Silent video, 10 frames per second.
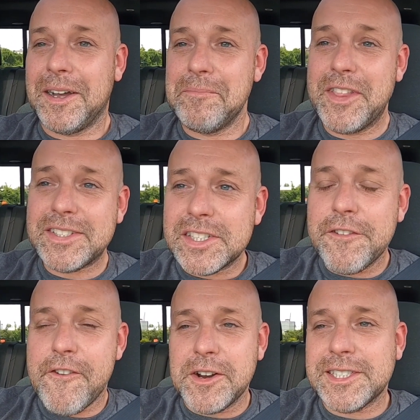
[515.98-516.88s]
This is the
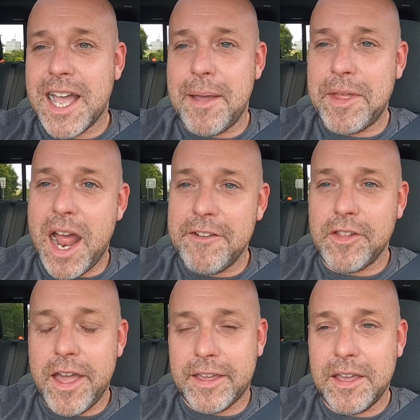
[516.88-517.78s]
first time that I've
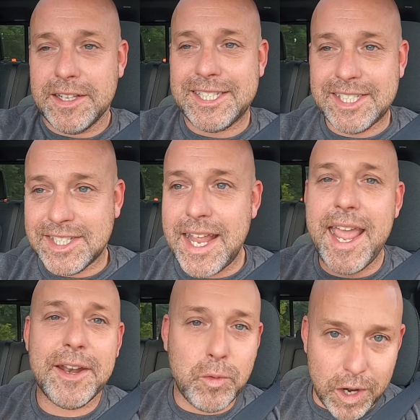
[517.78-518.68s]
like
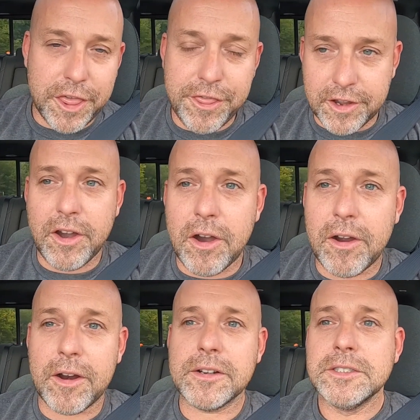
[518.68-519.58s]
stayed with the
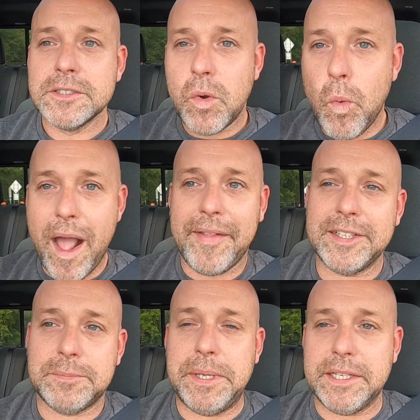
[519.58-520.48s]
car while
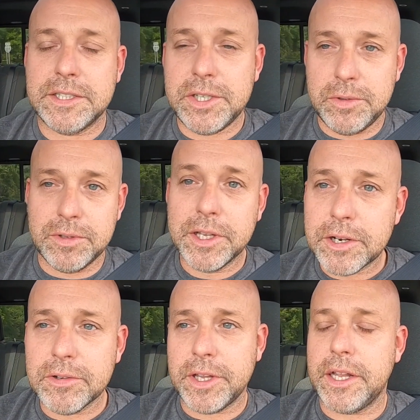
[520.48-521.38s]
it's being tuned.
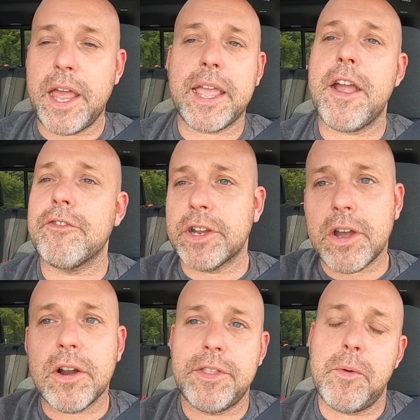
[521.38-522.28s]
Literally, like every
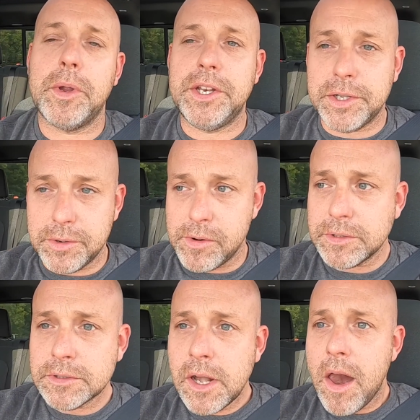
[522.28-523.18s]
car that we do,
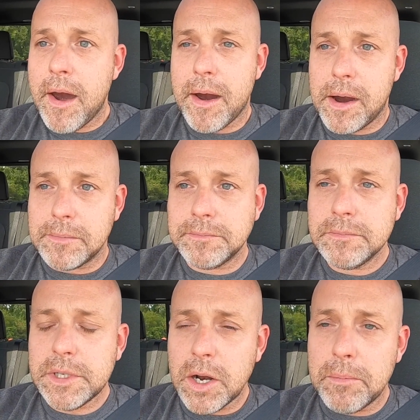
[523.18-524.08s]

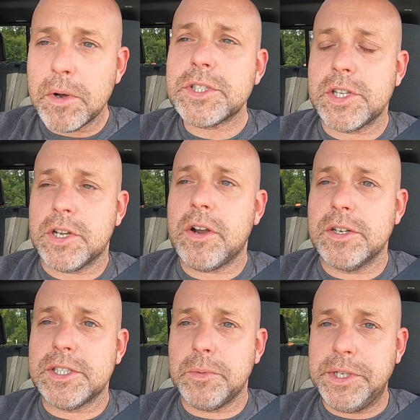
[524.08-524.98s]
you know, most of the
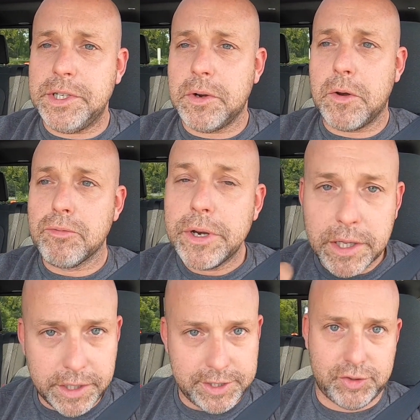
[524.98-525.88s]
cars that we do are
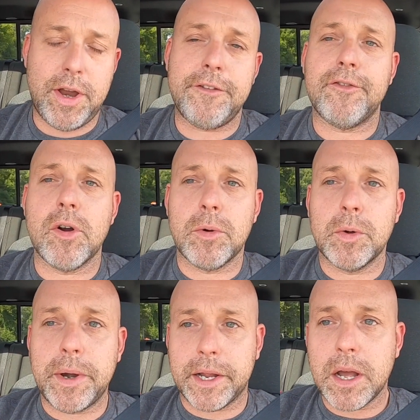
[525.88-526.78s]
really straightforward
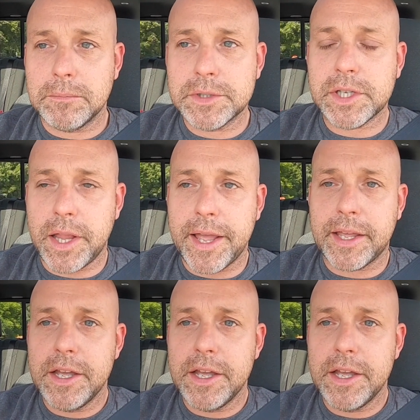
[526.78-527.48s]
when it comes to like